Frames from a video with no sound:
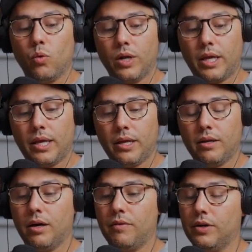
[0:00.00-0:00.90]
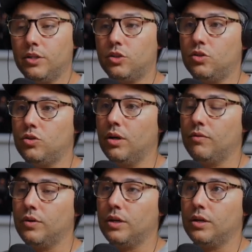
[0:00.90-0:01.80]
when a kid of a
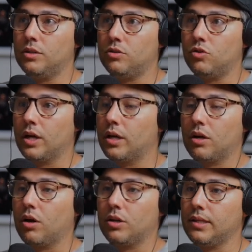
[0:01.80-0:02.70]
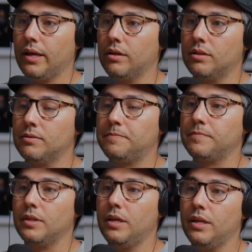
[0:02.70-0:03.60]
of a drug cartel
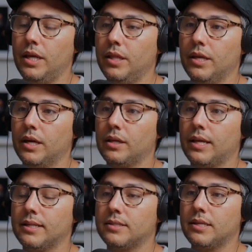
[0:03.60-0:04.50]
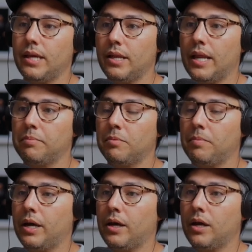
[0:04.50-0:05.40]
in India gets kidnapped
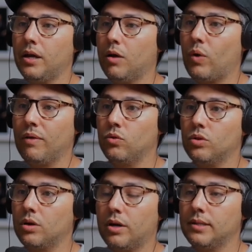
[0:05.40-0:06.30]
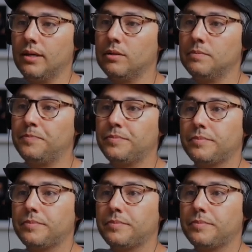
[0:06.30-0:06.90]
by a rival cartel,